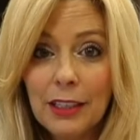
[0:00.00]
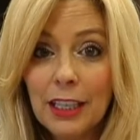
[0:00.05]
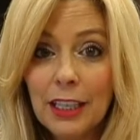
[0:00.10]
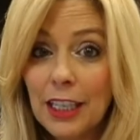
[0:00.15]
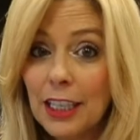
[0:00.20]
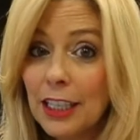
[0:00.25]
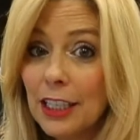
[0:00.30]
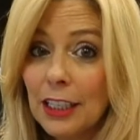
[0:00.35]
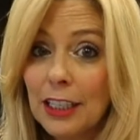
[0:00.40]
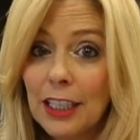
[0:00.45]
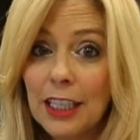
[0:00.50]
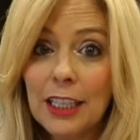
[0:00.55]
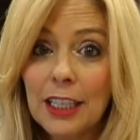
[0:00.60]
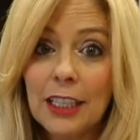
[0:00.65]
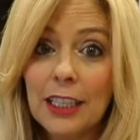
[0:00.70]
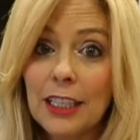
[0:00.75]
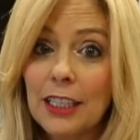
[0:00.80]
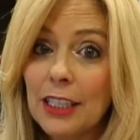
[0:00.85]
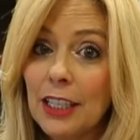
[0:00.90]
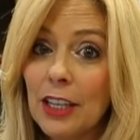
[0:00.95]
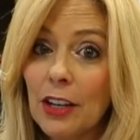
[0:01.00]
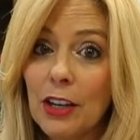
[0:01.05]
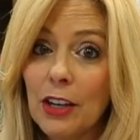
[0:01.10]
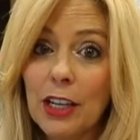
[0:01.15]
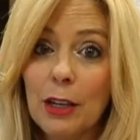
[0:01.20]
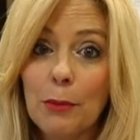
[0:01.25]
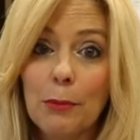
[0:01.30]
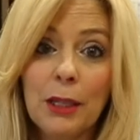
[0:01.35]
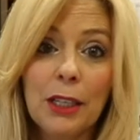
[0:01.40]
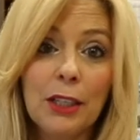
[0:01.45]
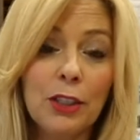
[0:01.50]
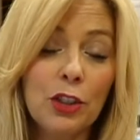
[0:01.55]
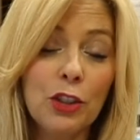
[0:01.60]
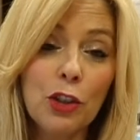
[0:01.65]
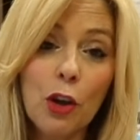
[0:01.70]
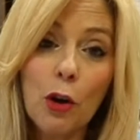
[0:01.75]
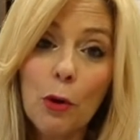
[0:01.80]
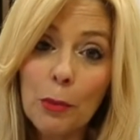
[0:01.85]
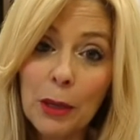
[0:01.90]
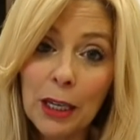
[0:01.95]
you need to lead in this area because
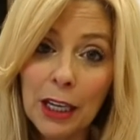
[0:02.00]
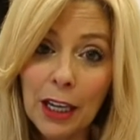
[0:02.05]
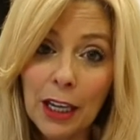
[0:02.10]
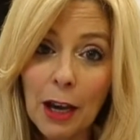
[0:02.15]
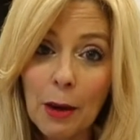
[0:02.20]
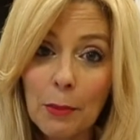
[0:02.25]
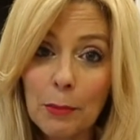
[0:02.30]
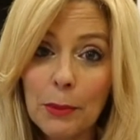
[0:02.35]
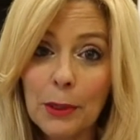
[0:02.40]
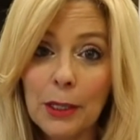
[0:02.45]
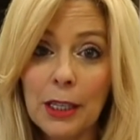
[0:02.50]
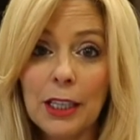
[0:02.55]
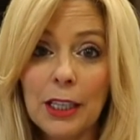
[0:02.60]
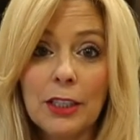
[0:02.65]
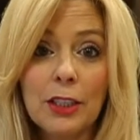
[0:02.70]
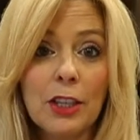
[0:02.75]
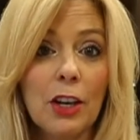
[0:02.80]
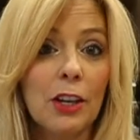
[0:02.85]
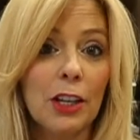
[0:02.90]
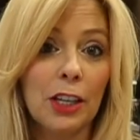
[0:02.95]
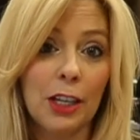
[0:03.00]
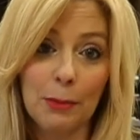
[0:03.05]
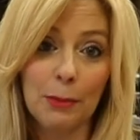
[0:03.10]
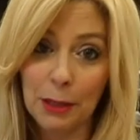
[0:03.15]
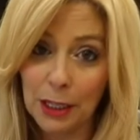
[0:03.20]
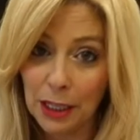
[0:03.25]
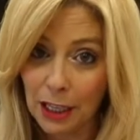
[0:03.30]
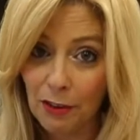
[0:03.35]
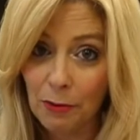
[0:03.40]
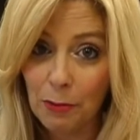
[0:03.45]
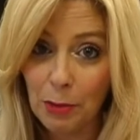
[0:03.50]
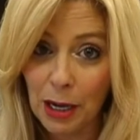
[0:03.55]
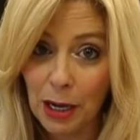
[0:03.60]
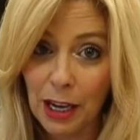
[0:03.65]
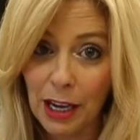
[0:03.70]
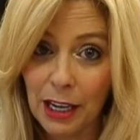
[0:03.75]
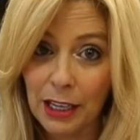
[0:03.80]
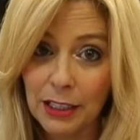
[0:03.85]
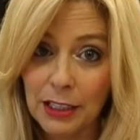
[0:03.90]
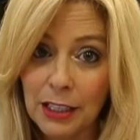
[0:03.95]
so many companies are gonna be left
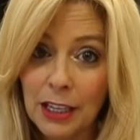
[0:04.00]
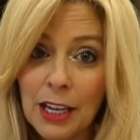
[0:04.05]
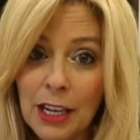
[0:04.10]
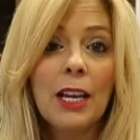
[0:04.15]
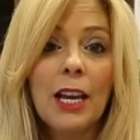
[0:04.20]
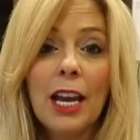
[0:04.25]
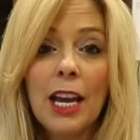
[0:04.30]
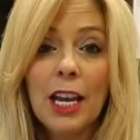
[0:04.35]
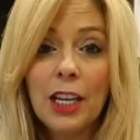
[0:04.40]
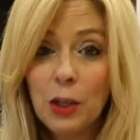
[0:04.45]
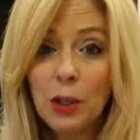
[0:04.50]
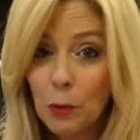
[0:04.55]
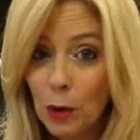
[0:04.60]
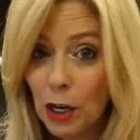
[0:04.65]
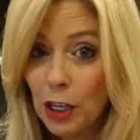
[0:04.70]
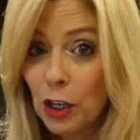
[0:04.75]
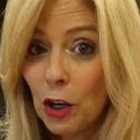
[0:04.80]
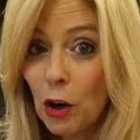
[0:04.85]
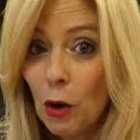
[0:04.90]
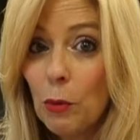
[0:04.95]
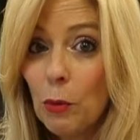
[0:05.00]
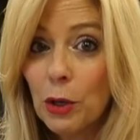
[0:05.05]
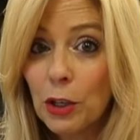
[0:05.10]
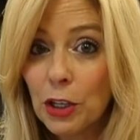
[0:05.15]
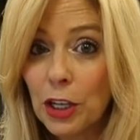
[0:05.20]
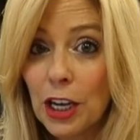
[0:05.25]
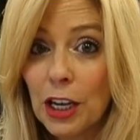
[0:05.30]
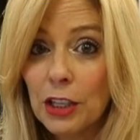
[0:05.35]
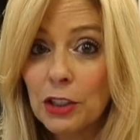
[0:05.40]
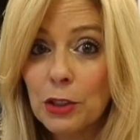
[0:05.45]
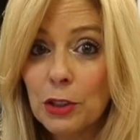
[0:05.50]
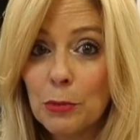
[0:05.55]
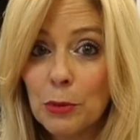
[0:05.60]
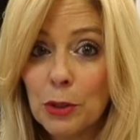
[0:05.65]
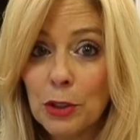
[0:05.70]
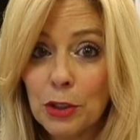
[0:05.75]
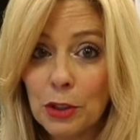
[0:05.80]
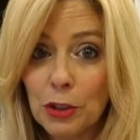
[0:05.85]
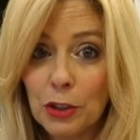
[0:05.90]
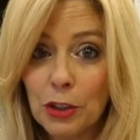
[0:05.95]
behind. And you wanna go where your
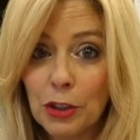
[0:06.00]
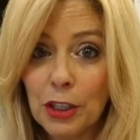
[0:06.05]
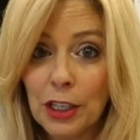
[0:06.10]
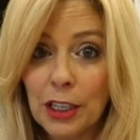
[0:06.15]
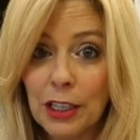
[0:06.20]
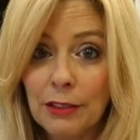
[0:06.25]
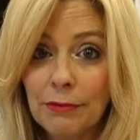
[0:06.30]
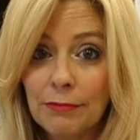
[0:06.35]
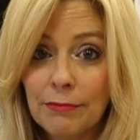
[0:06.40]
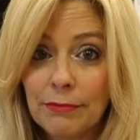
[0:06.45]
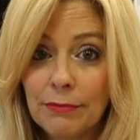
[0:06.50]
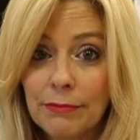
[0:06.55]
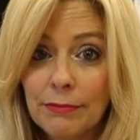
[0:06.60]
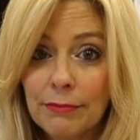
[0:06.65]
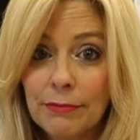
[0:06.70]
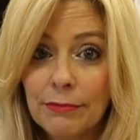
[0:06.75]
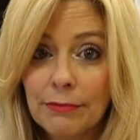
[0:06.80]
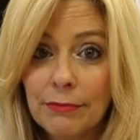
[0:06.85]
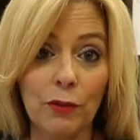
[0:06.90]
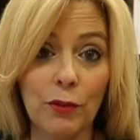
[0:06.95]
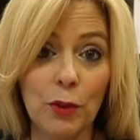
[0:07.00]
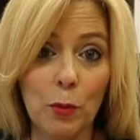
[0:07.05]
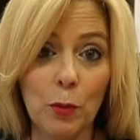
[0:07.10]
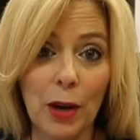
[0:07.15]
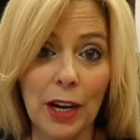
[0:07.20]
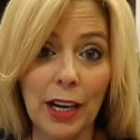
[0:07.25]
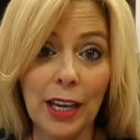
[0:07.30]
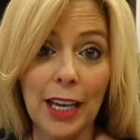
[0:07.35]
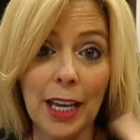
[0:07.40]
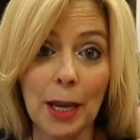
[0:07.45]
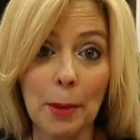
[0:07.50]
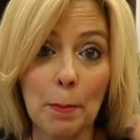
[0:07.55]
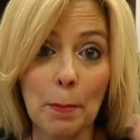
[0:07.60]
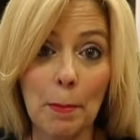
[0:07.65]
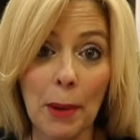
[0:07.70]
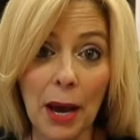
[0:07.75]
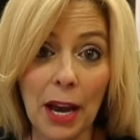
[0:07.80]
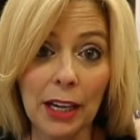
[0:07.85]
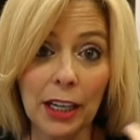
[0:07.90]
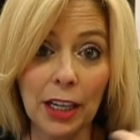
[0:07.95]
customers are lurking. If you wanna kick
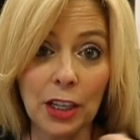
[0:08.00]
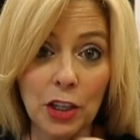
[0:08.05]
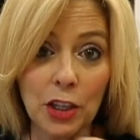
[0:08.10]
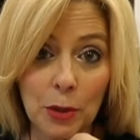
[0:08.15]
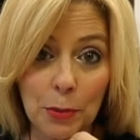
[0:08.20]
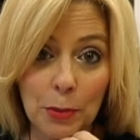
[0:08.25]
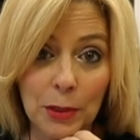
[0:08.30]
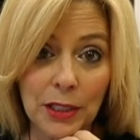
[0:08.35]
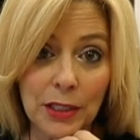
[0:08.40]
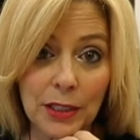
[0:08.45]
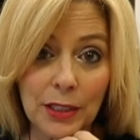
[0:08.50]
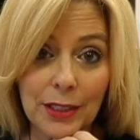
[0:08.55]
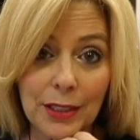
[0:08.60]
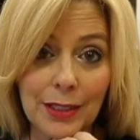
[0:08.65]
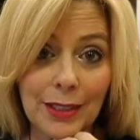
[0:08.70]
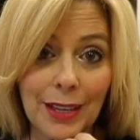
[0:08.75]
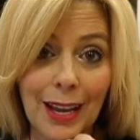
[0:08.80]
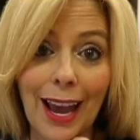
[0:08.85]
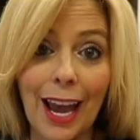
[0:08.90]
butt in your business,